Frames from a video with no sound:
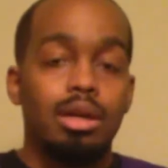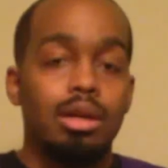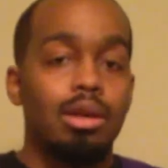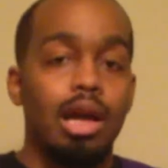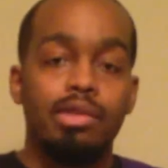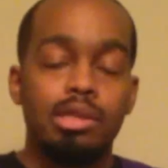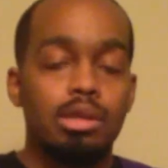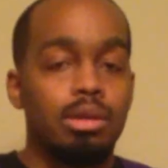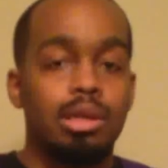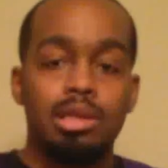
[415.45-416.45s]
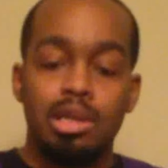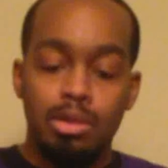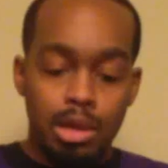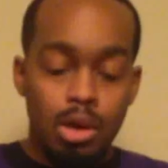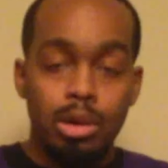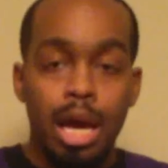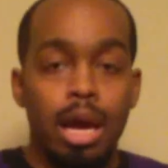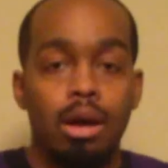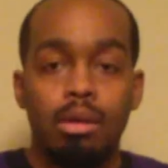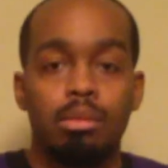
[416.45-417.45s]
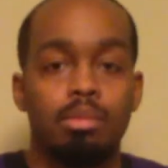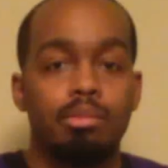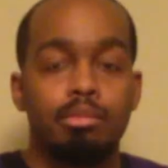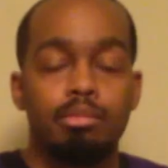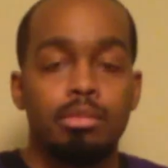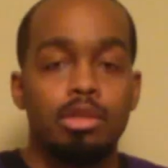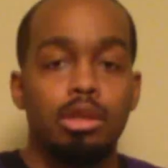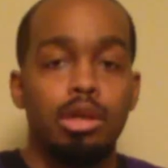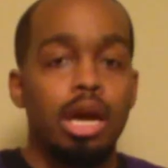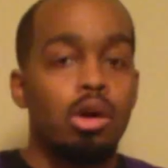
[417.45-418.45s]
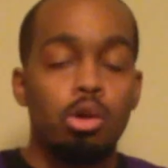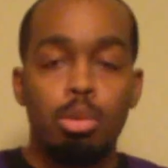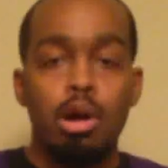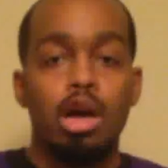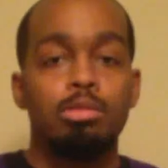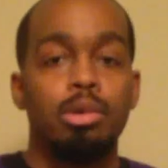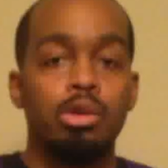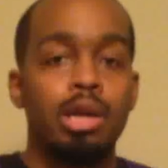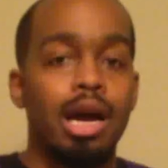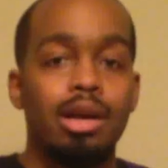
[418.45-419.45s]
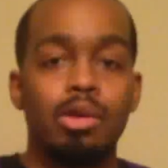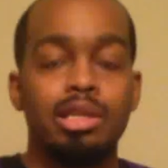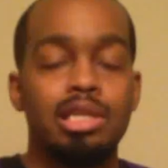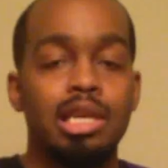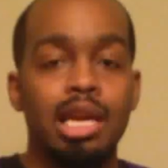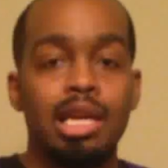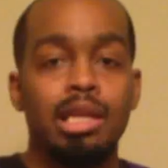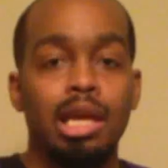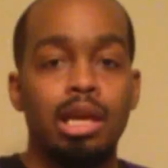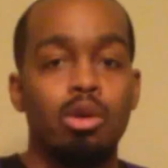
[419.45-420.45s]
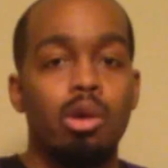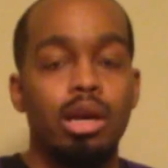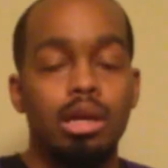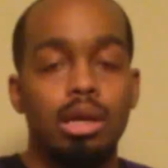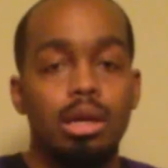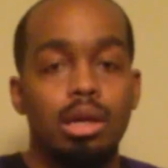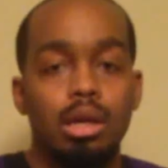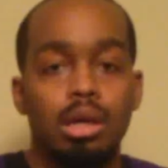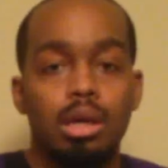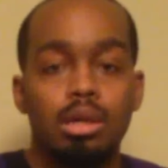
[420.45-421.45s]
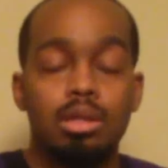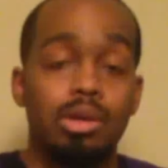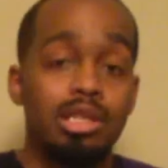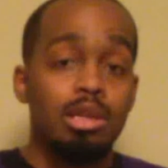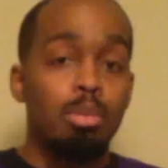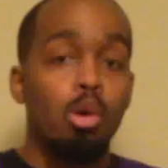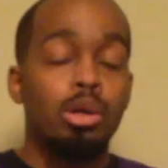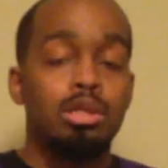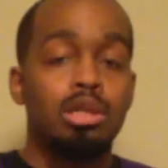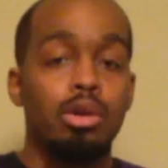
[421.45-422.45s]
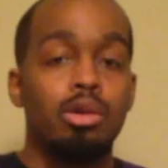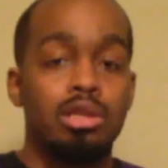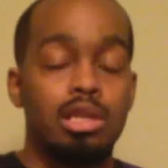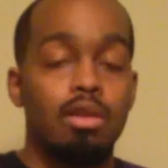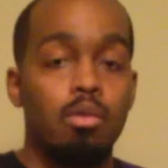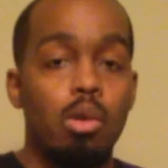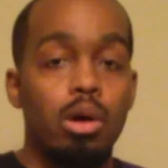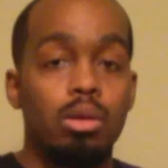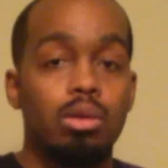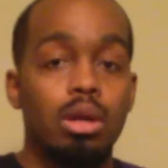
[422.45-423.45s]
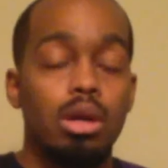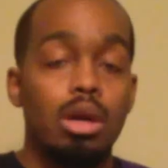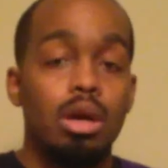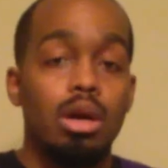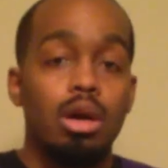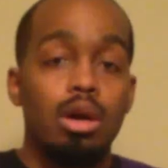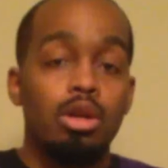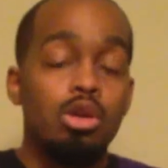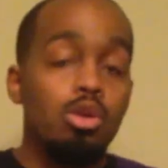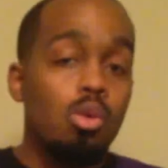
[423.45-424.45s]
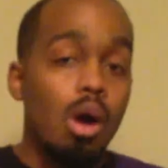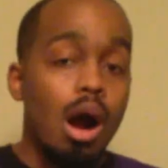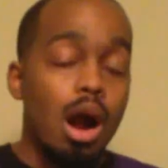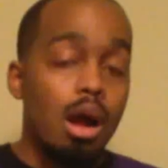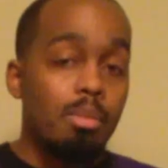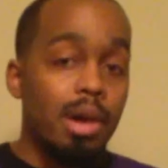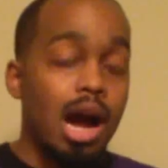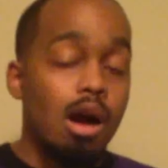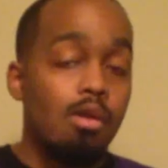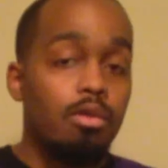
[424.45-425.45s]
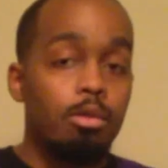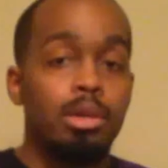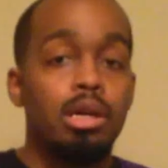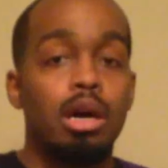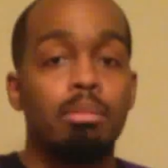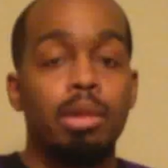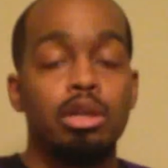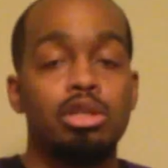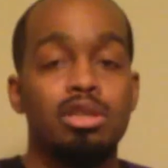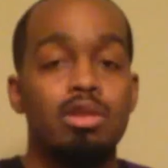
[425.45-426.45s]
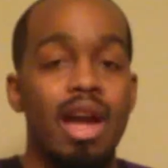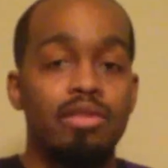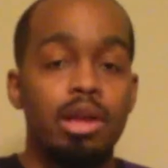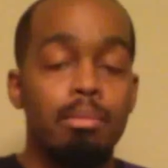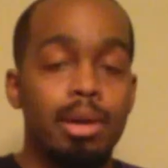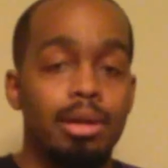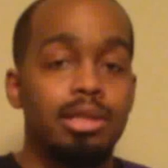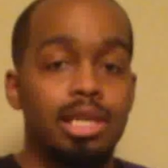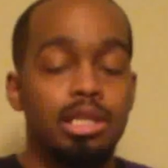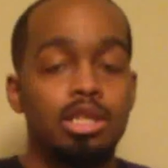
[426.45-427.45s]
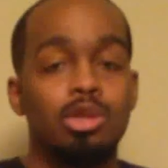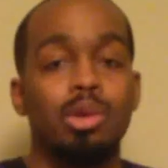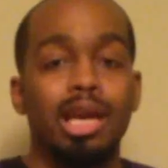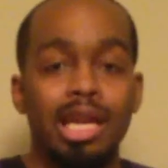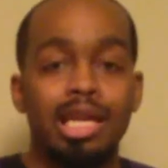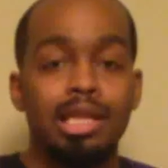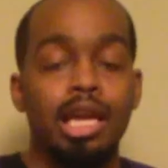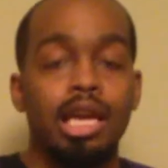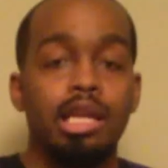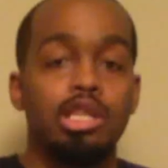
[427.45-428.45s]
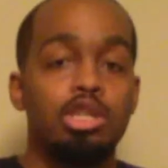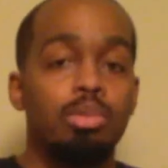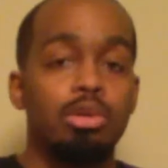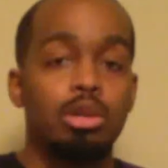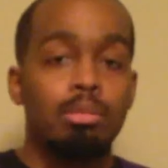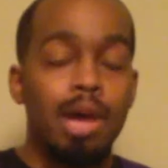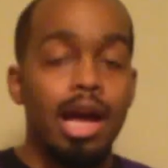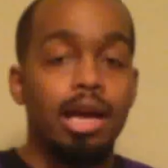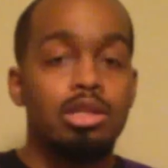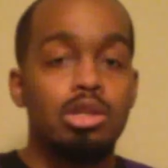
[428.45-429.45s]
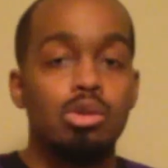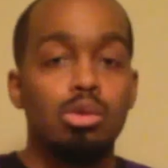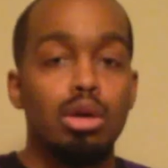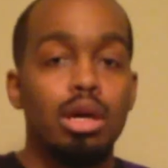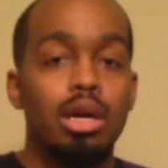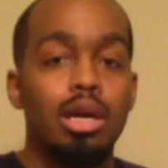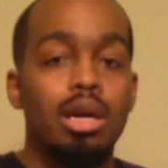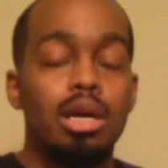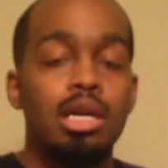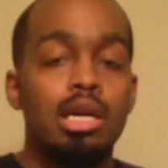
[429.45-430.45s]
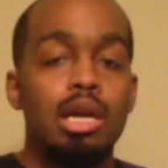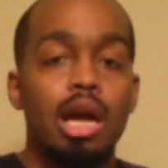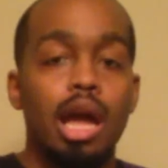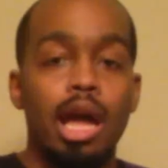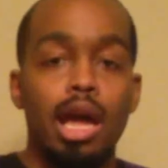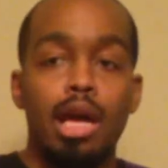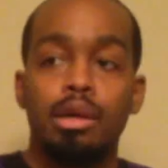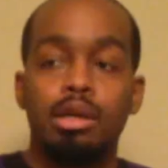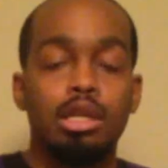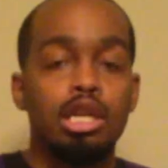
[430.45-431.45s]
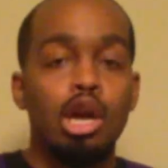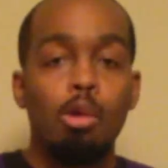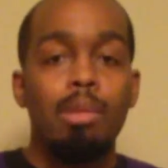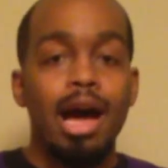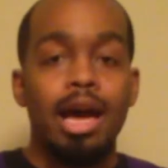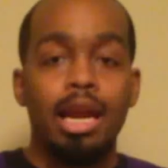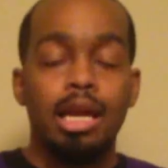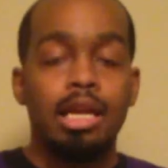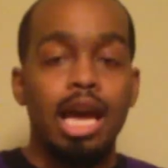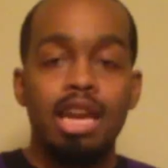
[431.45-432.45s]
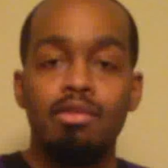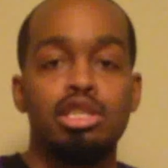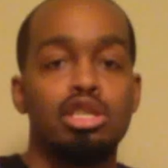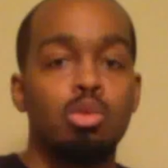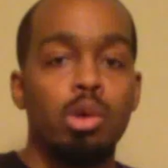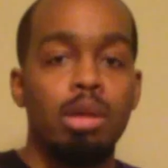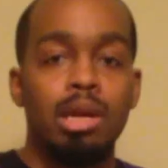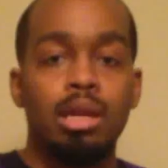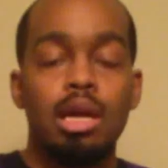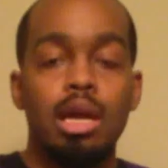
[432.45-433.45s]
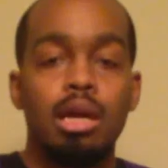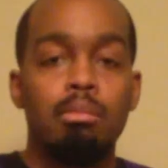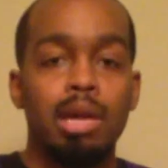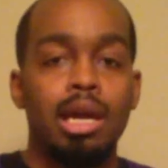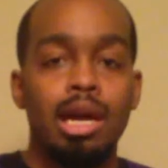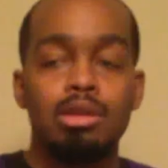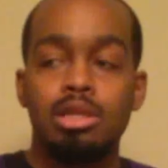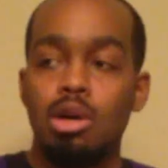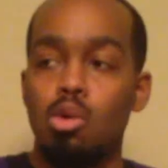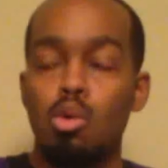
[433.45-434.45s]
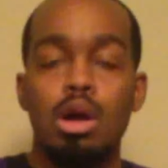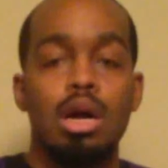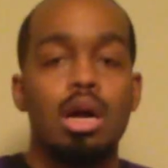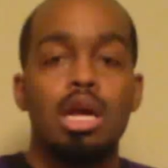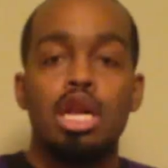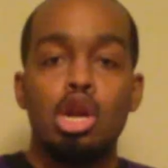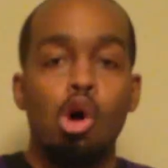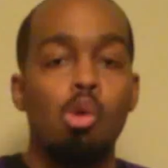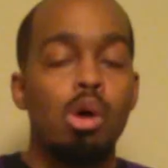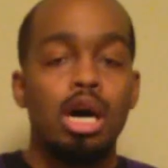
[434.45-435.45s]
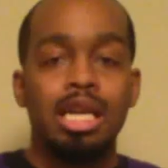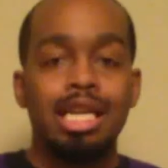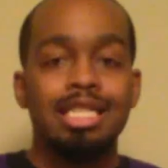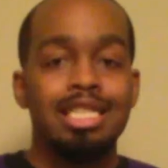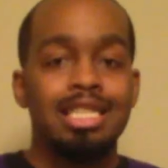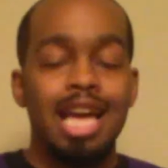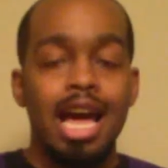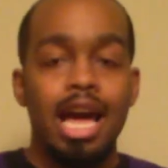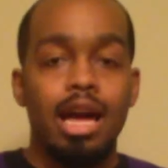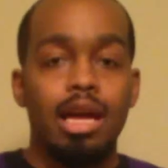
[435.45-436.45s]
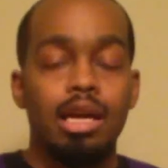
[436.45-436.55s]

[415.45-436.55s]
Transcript: your life is going to continue to go down. You're not going to prosper. You're not going to see anything great. So important to know your self-worth. You are powerful beyond measure. You have the ability to do anything that you put your mind to. And nobody, not even just women, men also, no one is designed